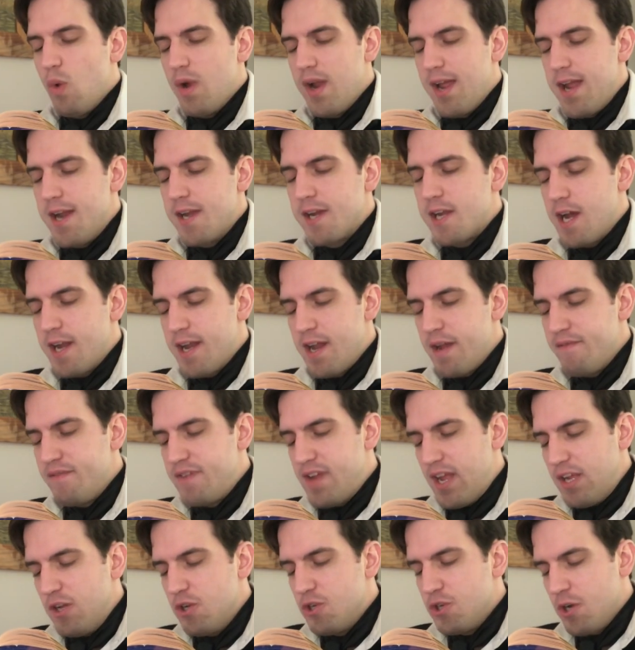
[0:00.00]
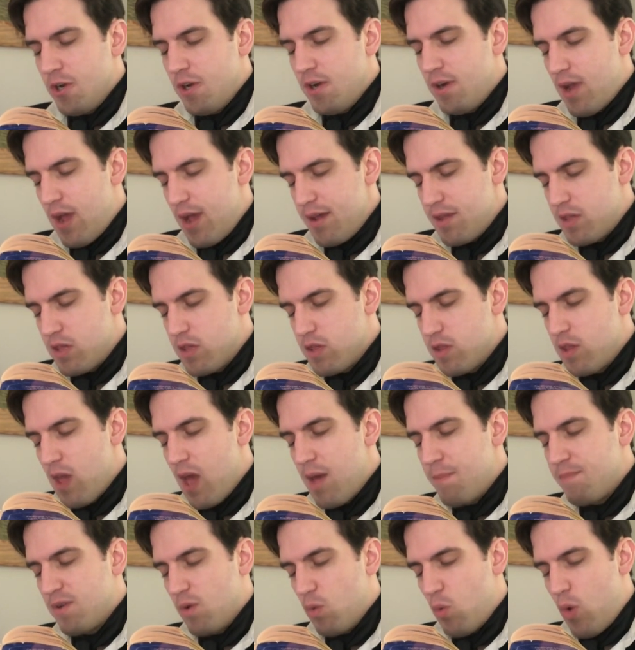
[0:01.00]
I had got out of danger, I
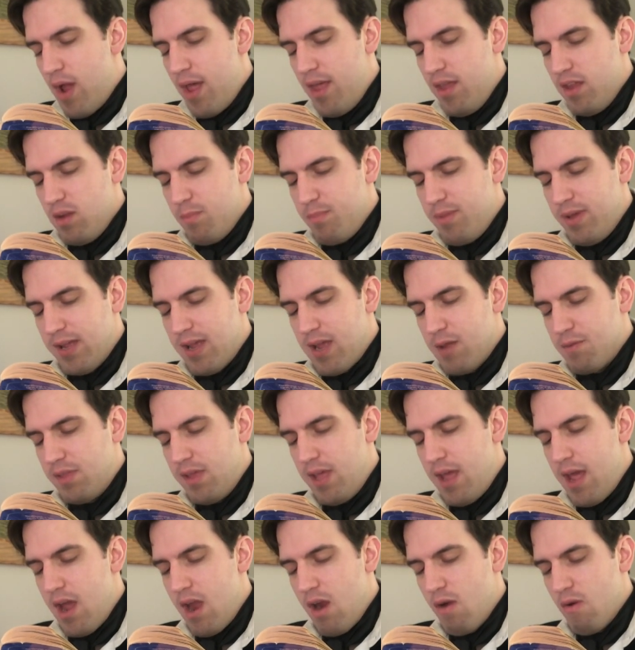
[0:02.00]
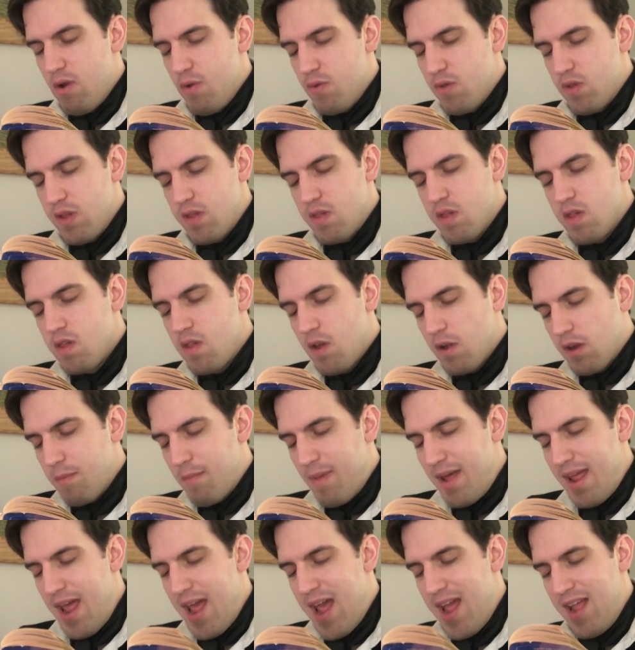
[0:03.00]
stopped a while to pick out the arrows that stuck in
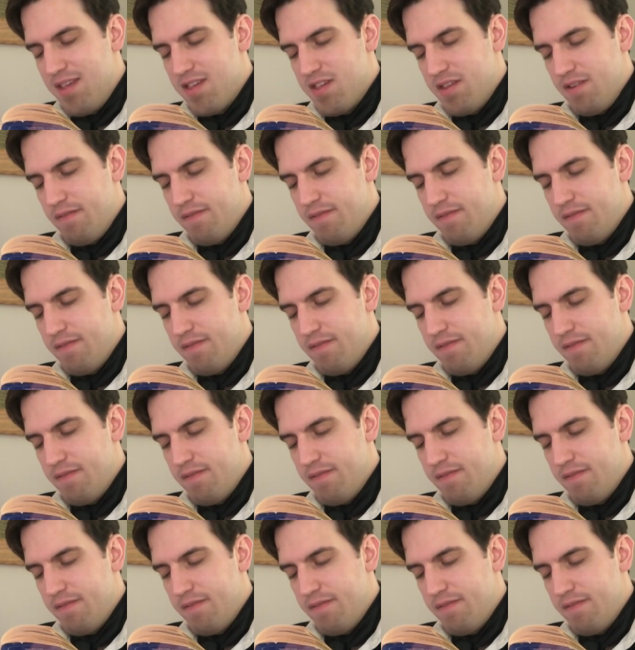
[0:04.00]
my hands and